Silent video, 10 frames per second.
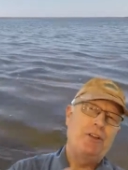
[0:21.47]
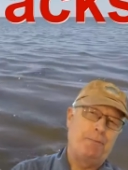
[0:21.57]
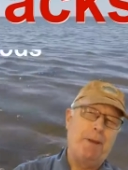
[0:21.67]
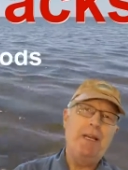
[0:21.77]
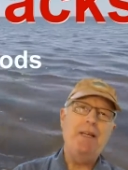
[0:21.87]

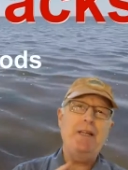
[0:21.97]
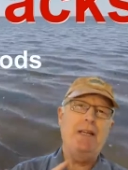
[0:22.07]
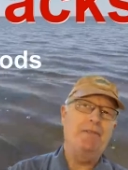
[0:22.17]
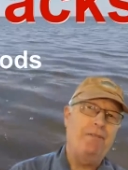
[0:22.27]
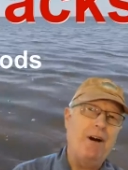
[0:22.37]
spin,
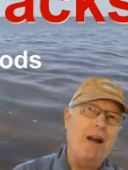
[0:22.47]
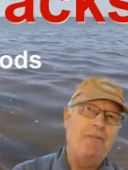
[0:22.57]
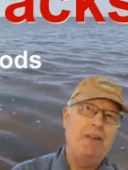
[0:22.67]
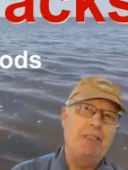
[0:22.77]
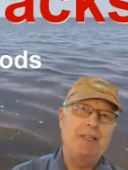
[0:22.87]
and
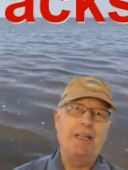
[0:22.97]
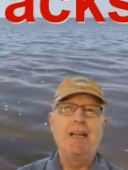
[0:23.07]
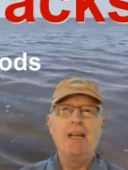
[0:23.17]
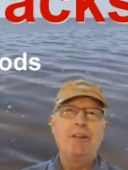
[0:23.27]
fly fishing.